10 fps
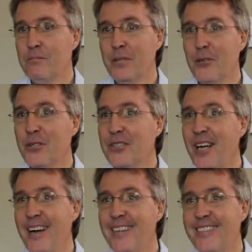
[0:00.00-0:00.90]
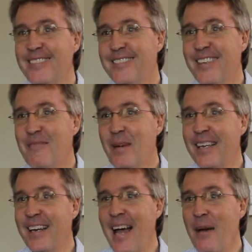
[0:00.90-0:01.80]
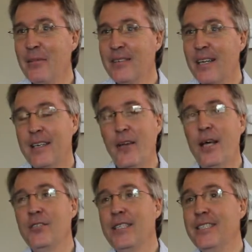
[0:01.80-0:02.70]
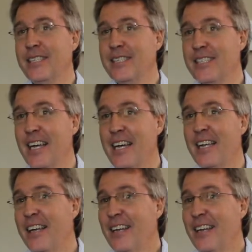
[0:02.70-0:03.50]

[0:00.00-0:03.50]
build the site and make it happen. Now that's easy to say.